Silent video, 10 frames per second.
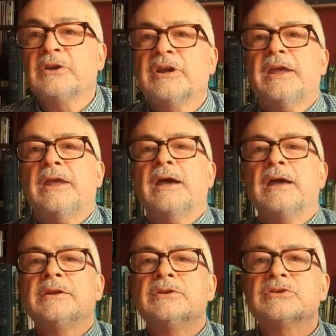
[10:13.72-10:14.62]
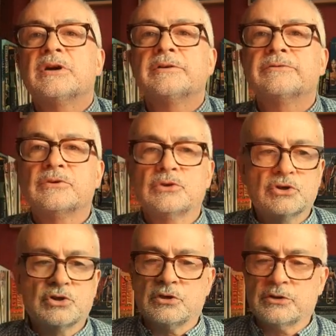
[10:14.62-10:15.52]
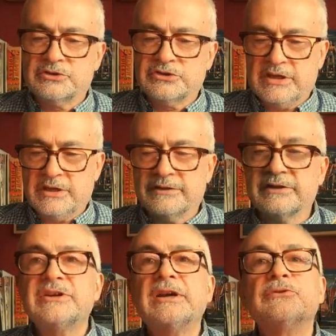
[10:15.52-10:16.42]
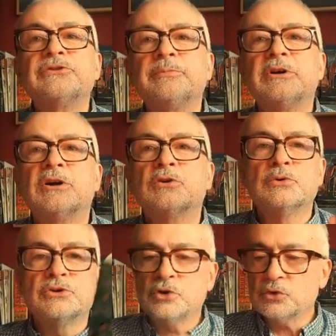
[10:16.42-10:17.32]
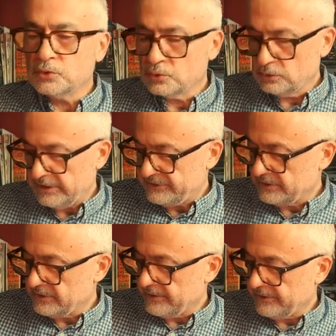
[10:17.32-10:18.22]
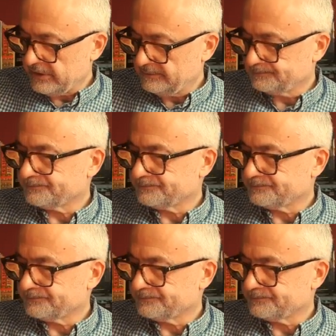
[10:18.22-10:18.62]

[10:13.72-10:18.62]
okay, and I've got uh, the Dales of Parkwood Hall is another